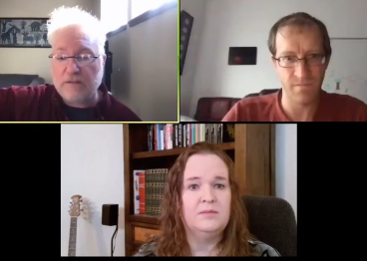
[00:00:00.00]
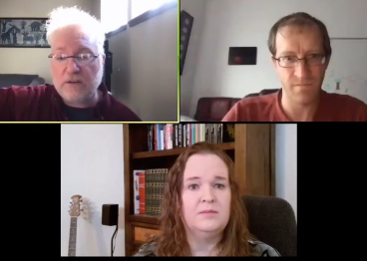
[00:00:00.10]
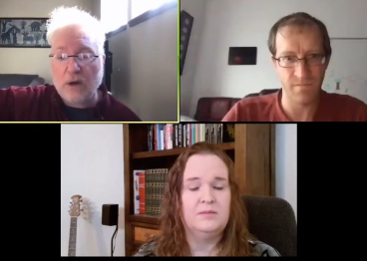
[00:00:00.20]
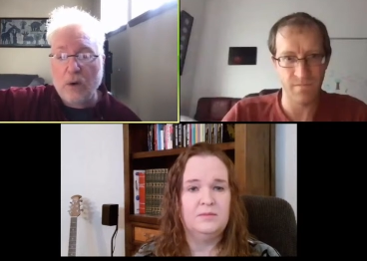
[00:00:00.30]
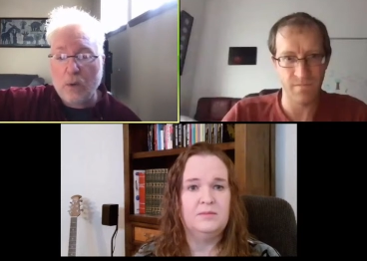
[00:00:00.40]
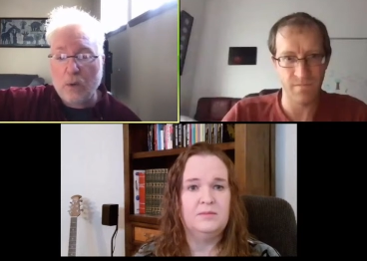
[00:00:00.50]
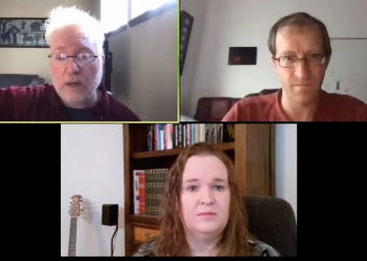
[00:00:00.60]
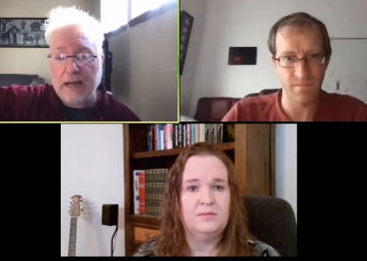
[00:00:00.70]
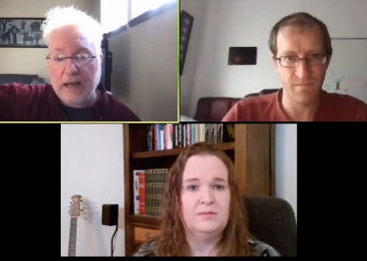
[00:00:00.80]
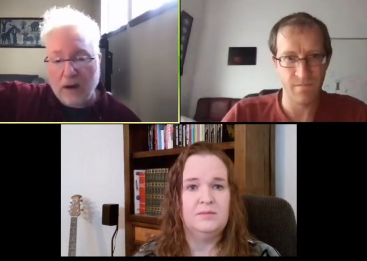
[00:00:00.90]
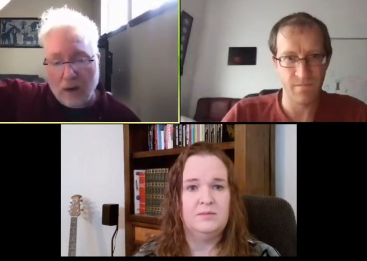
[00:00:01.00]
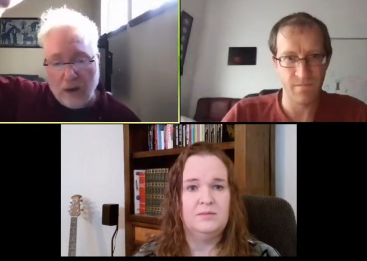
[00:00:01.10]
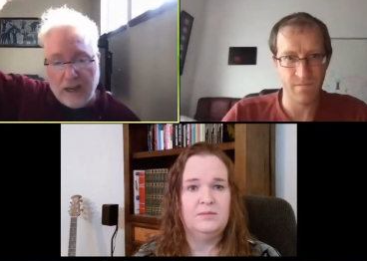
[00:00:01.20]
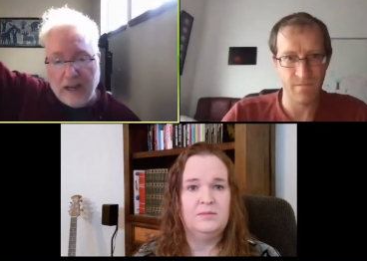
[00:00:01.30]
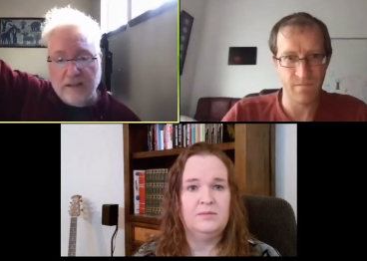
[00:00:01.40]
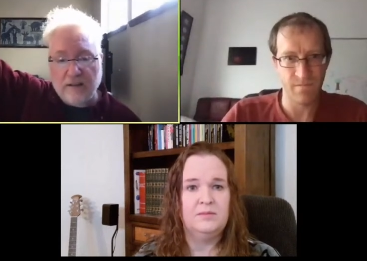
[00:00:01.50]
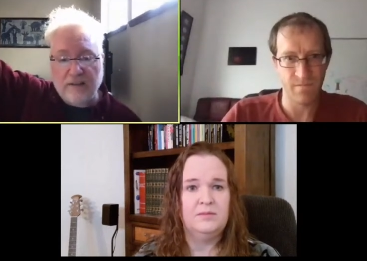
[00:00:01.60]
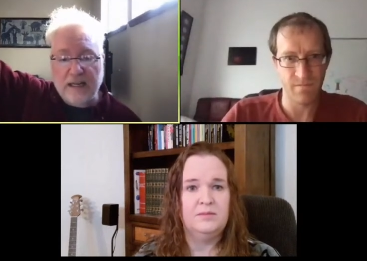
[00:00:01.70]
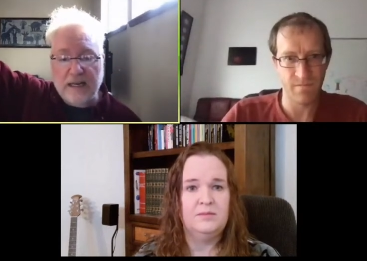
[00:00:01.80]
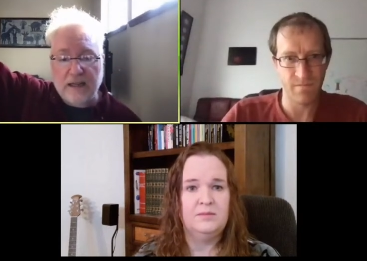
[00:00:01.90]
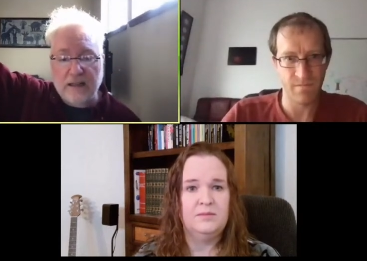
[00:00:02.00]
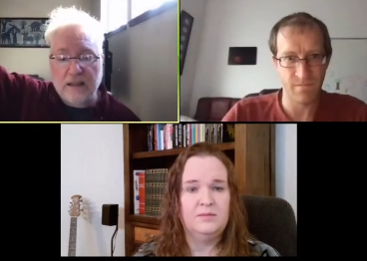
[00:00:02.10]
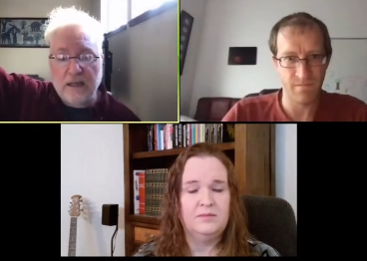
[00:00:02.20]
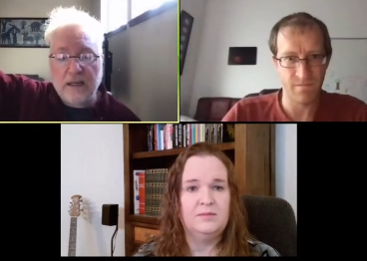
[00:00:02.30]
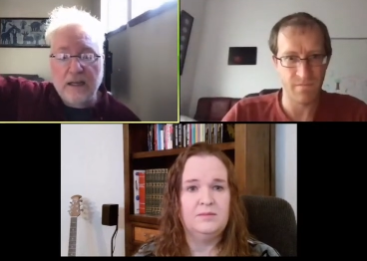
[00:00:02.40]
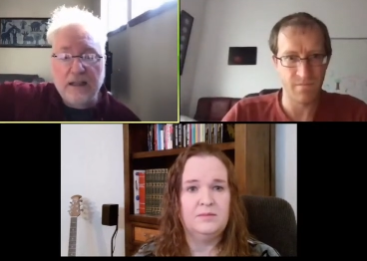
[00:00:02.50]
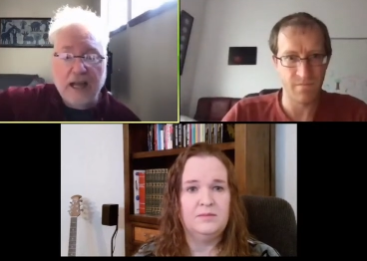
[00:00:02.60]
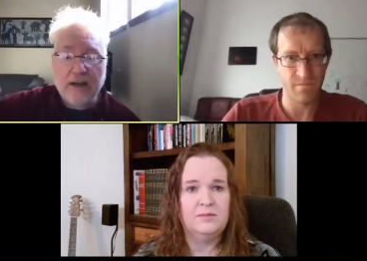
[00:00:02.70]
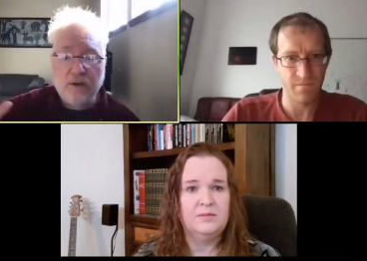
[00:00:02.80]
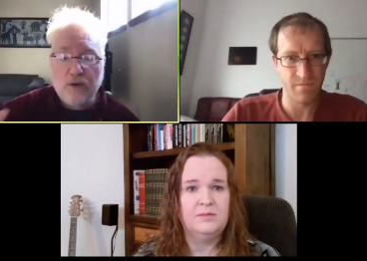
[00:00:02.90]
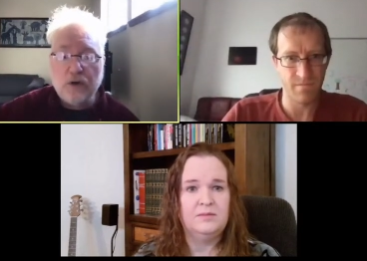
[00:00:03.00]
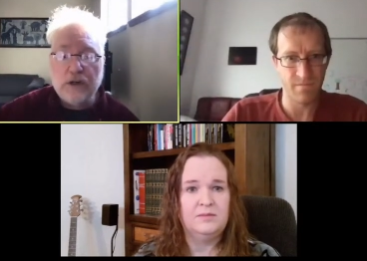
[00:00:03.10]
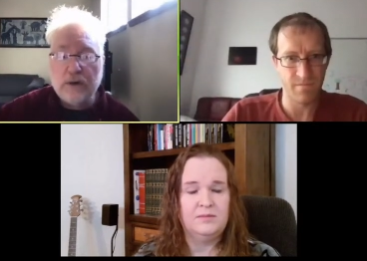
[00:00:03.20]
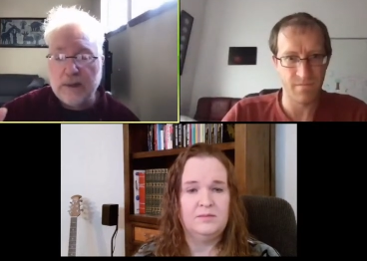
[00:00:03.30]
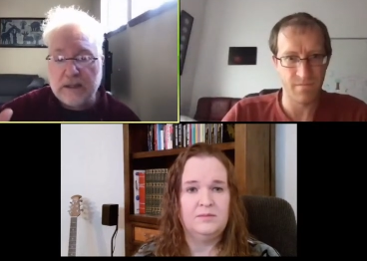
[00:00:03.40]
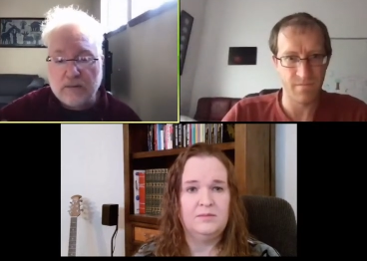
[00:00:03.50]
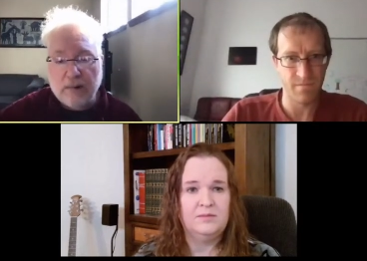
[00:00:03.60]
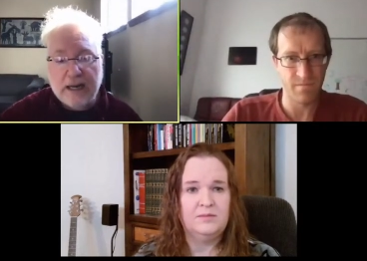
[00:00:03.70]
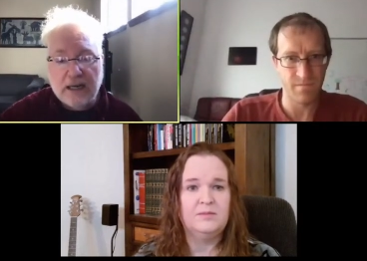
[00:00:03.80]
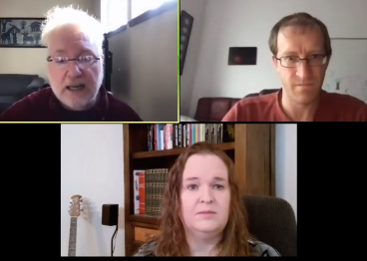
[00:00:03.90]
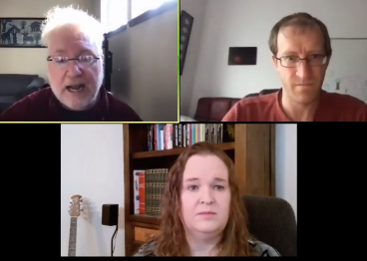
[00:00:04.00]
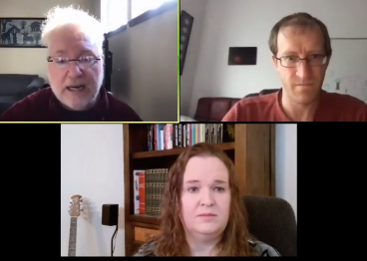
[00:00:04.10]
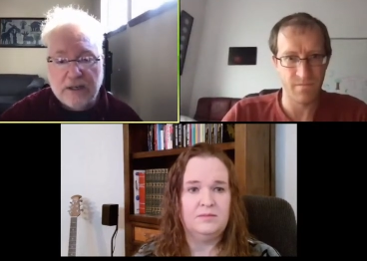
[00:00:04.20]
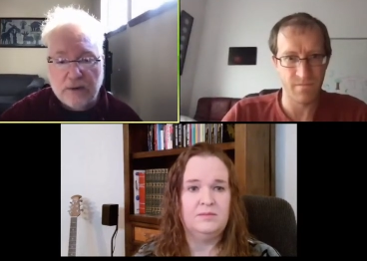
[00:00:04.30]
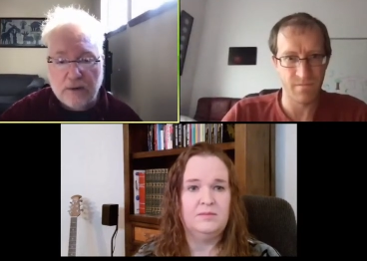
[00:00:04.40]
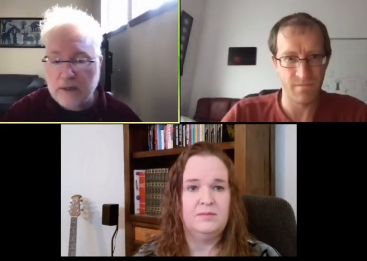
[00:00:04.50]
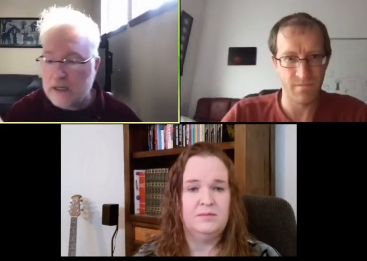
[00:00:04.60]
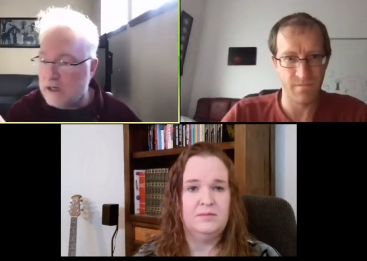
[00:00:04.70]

Speaker 1: if you saw Hokule'a at the zenith, then you knew you were at the right latitude